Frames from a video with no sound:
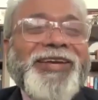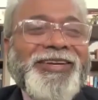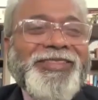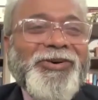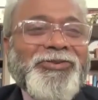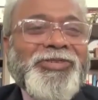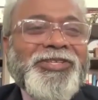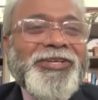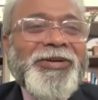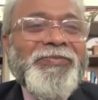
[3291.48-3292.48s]
back at the
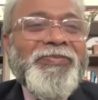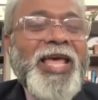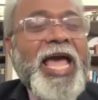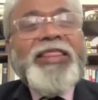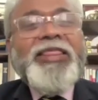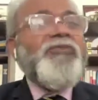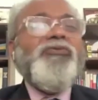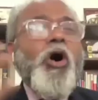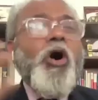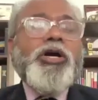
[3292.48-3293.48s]
officer and they
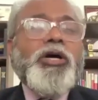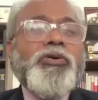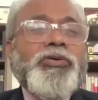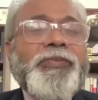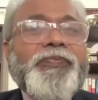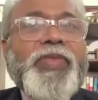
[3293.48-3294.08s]
walk out.